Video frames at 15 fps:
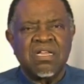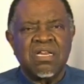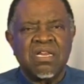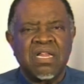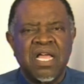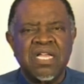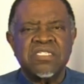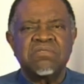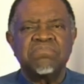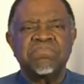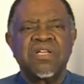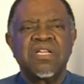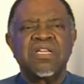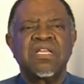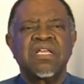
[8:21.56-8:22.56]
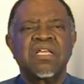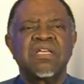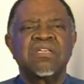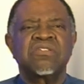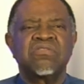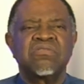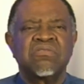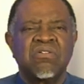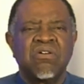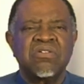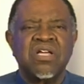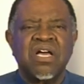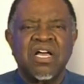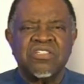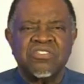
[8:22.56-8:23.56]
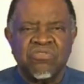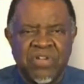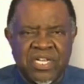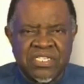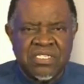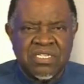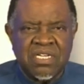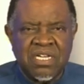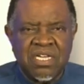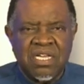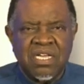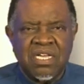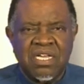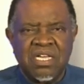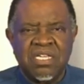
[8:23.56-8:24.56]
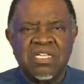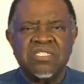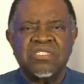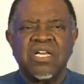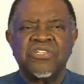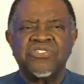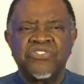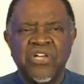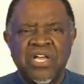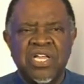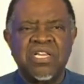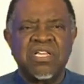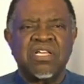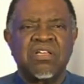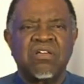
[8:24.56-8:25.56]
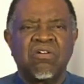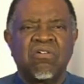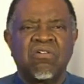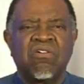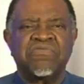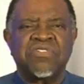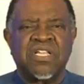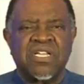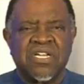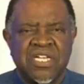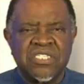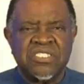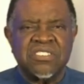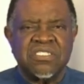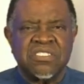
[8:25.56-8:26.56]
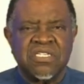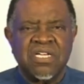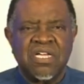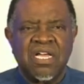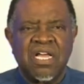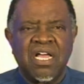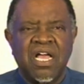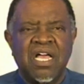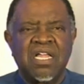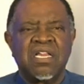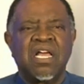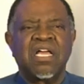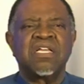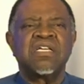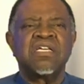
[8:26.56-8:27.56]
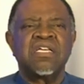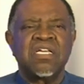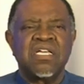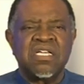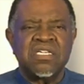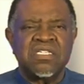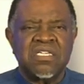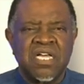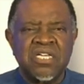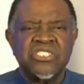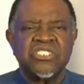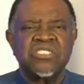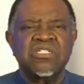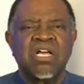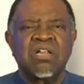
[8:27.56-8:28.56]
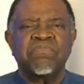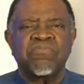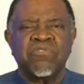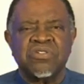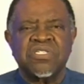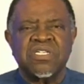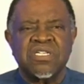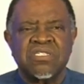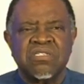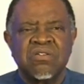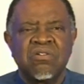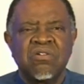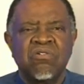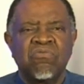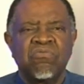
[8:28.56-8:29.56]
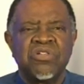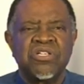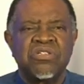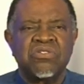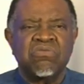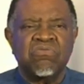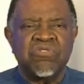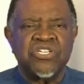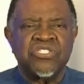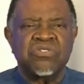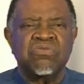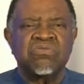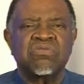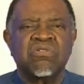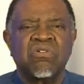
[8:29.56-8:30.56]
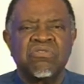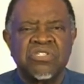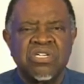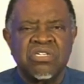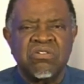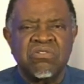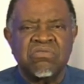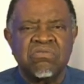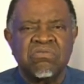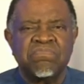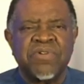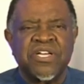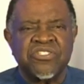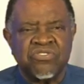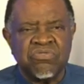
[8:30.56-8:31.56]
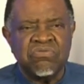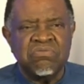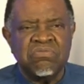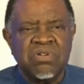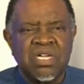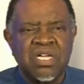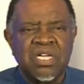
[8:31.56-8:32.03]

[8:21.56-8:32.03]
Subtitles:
Nation building is not a choice. It is a journey of generations and an intentional process which we should continue to pursue